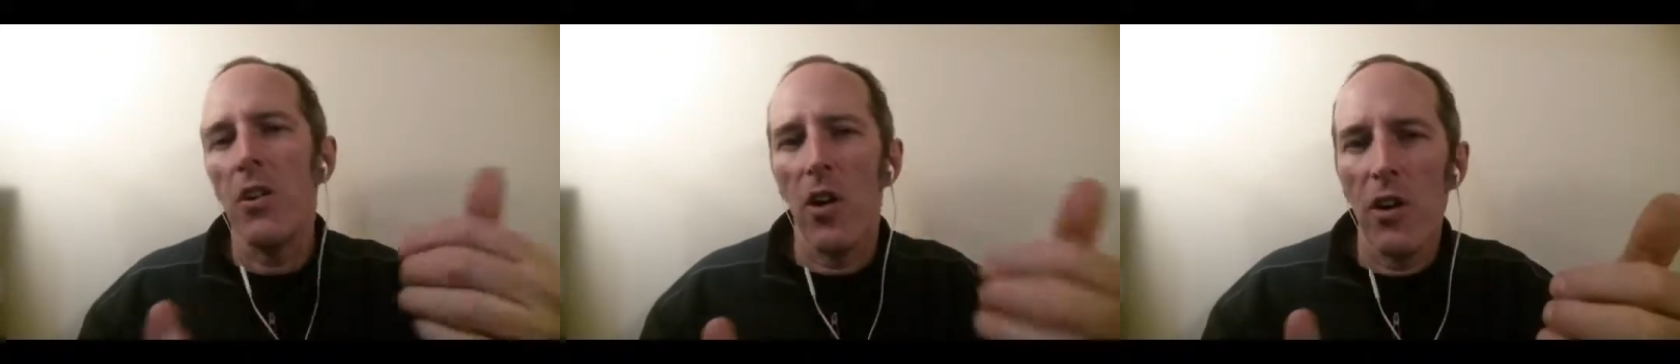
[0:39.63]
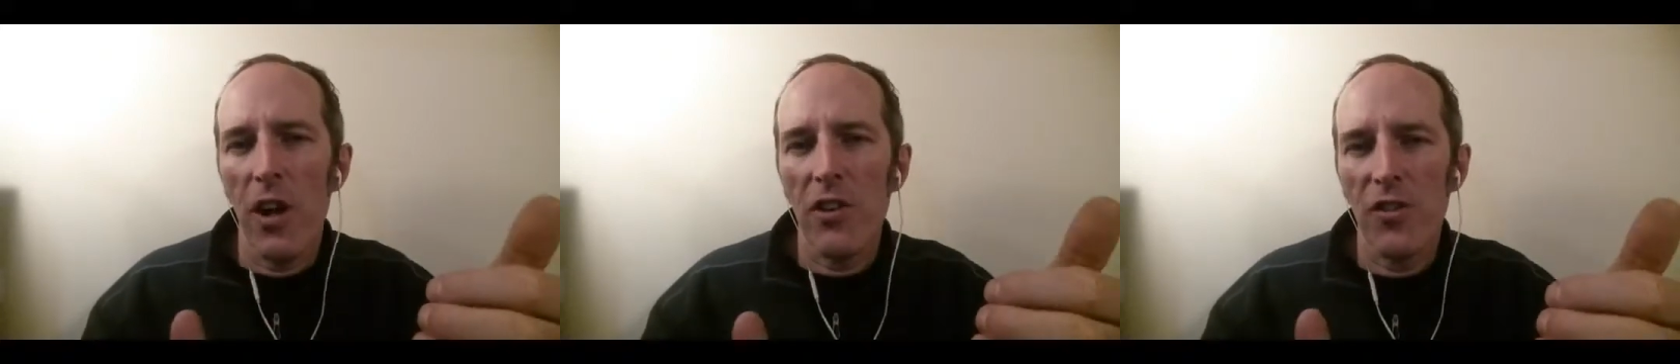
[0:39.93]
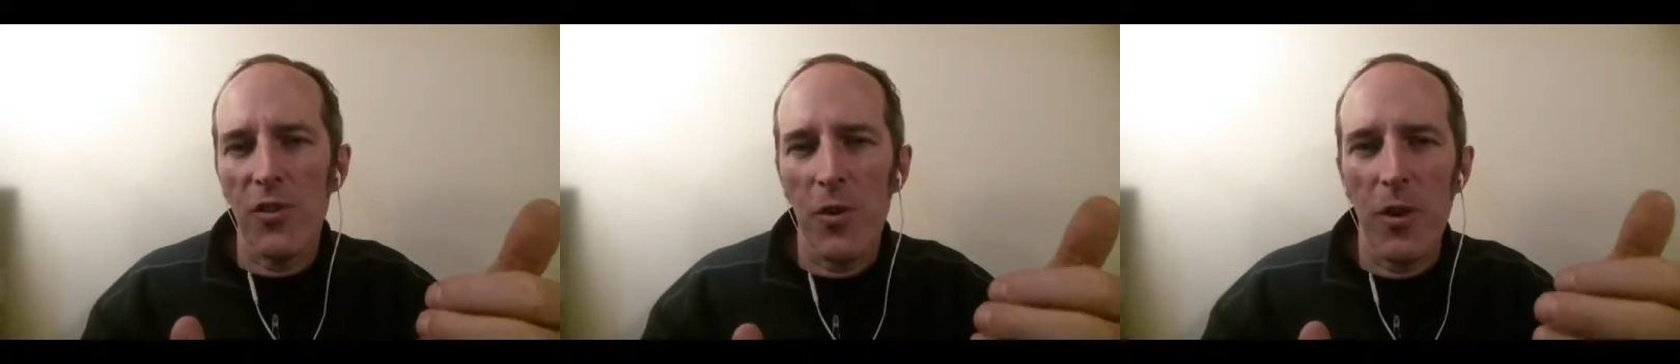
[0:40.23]
your online
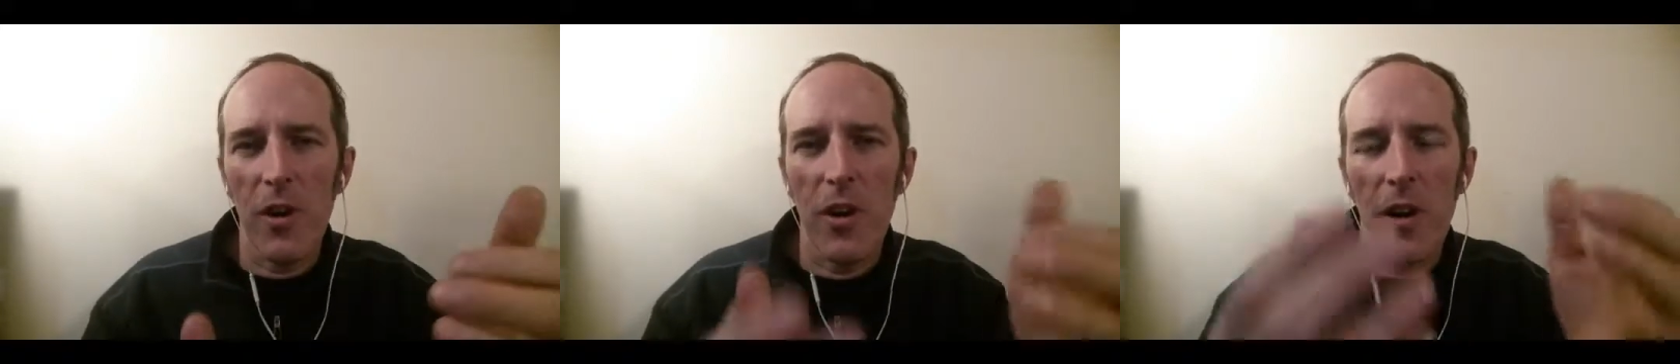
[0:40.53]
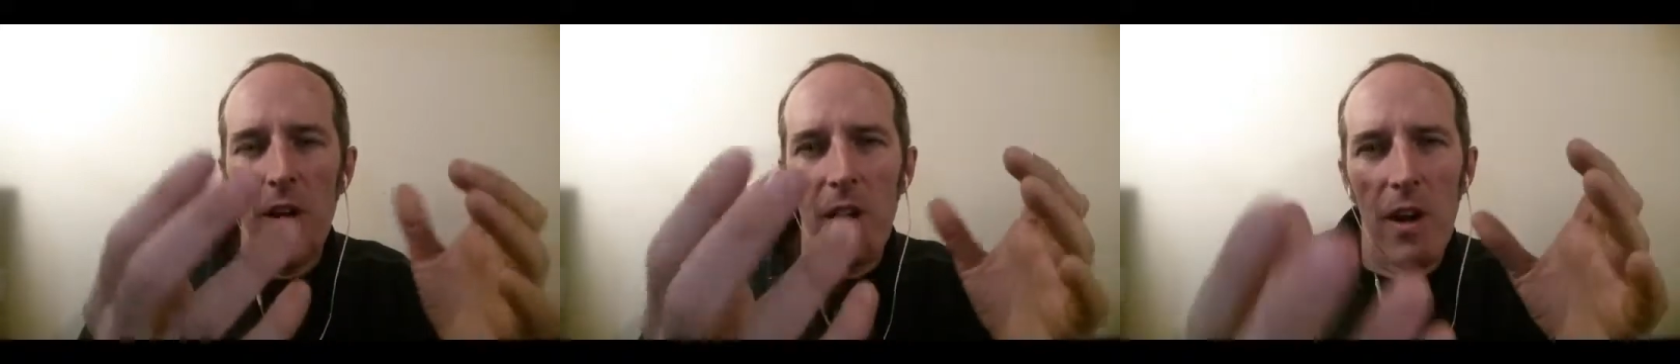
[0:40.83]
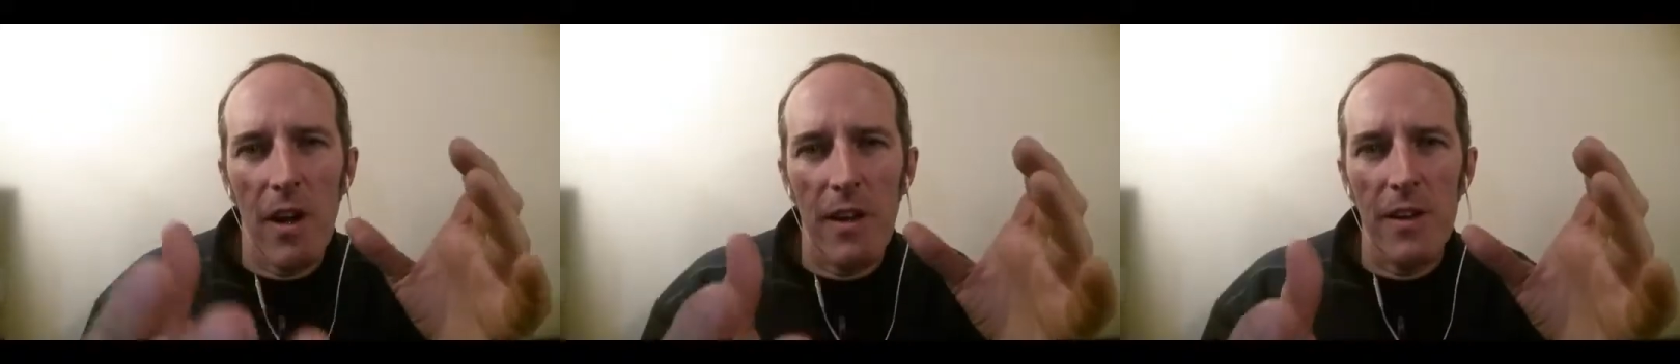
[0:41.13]
store
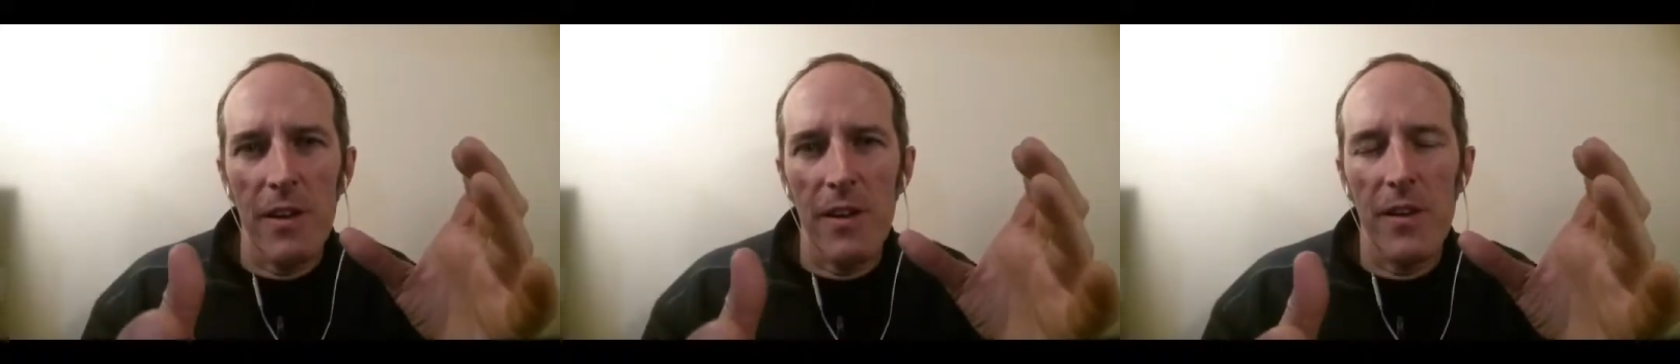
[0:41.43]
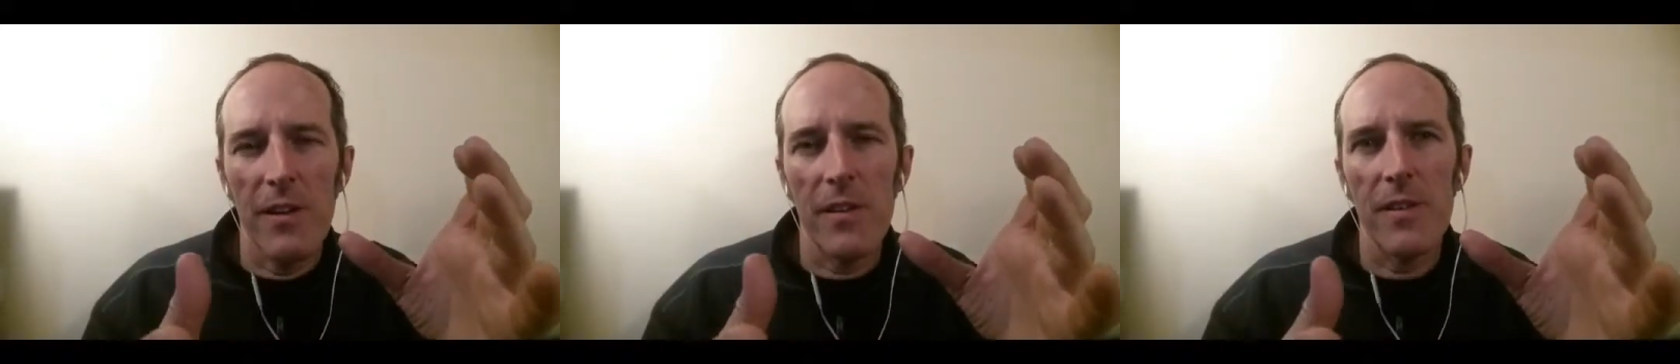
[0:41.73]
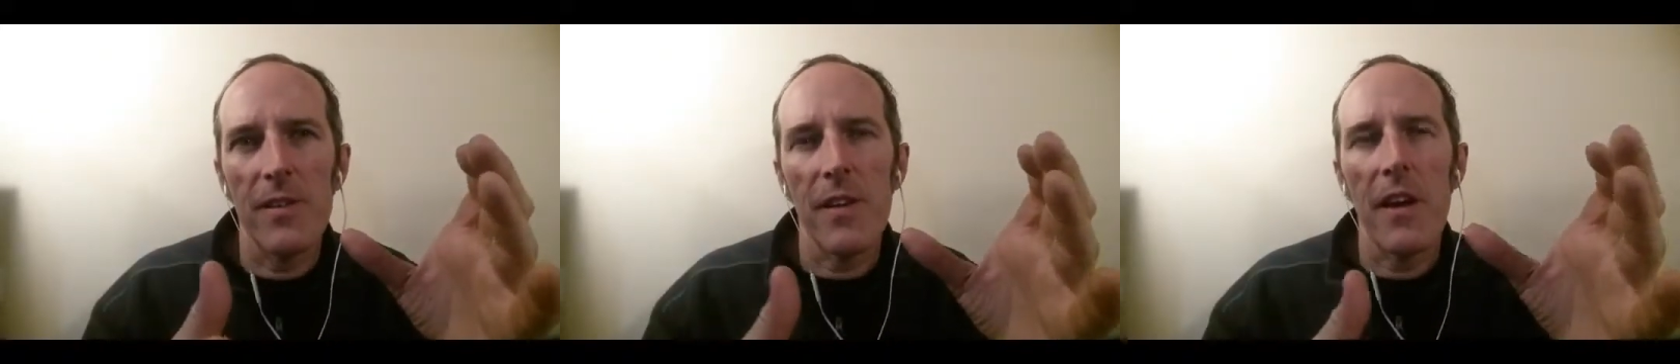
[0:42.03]

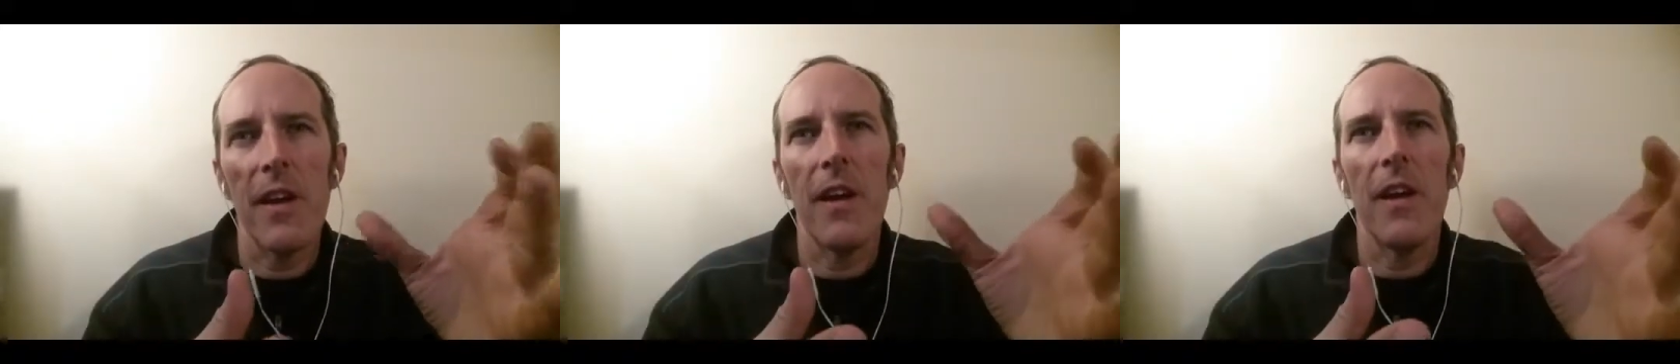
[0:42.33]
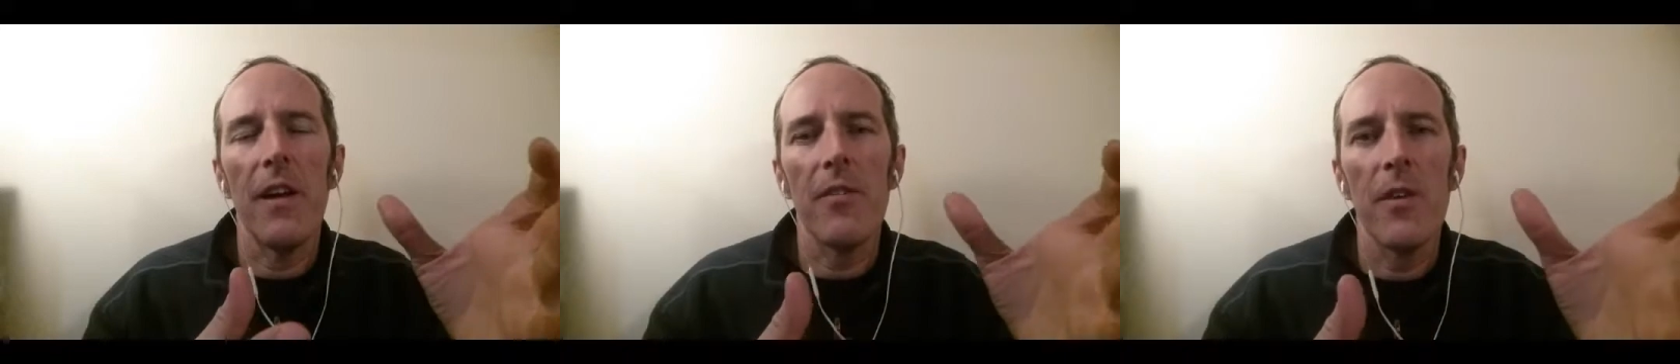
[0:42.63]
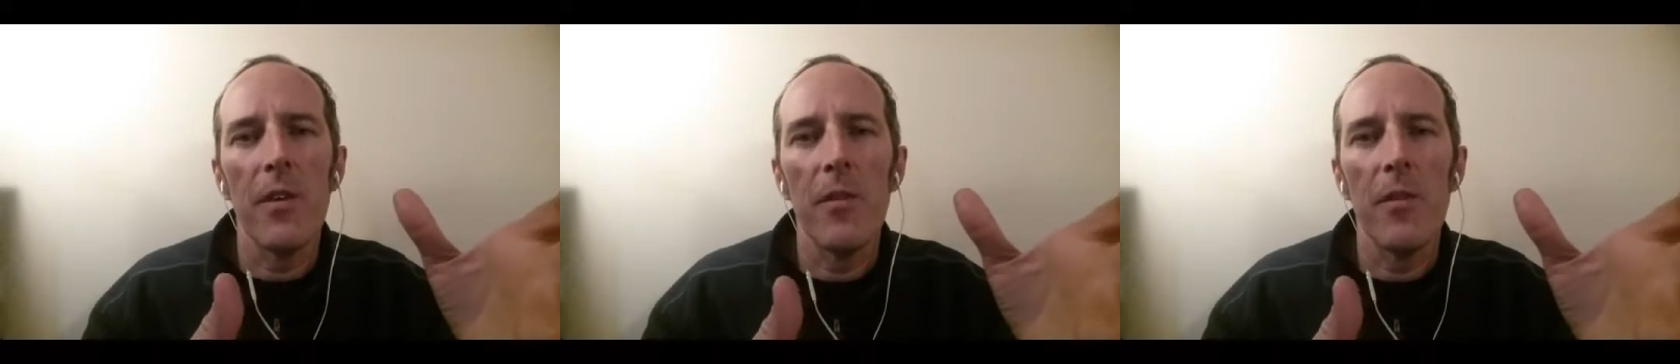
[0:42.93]
is, say,